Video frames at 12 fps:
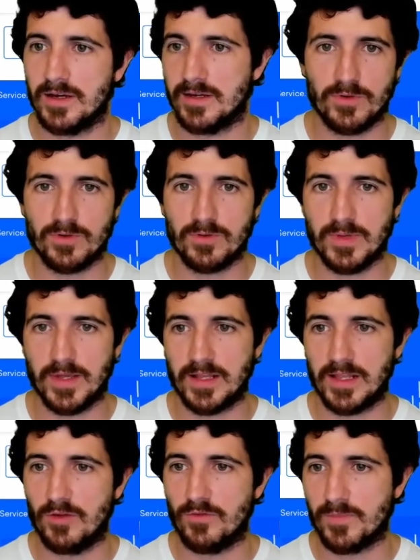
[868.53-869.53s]
other like
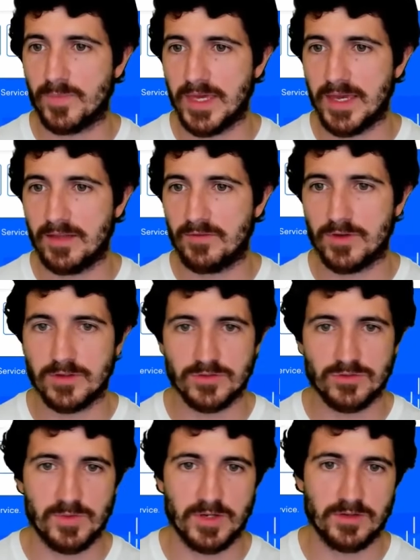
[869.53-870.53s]
Cloud VPN, video
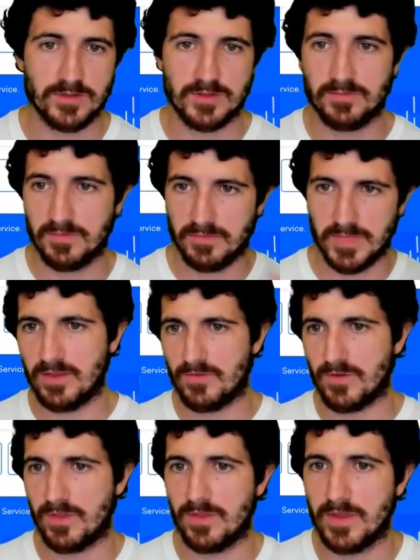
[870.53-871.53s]
streaming hosting, many
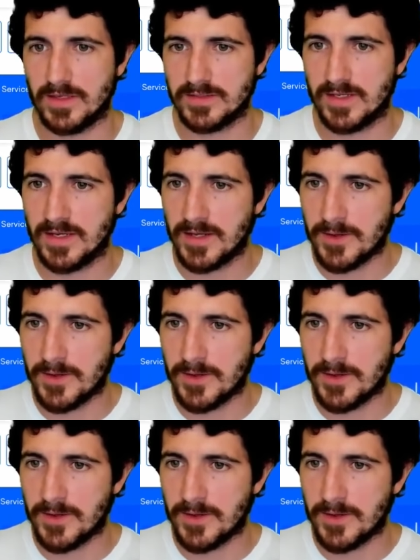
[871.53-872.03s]
different things.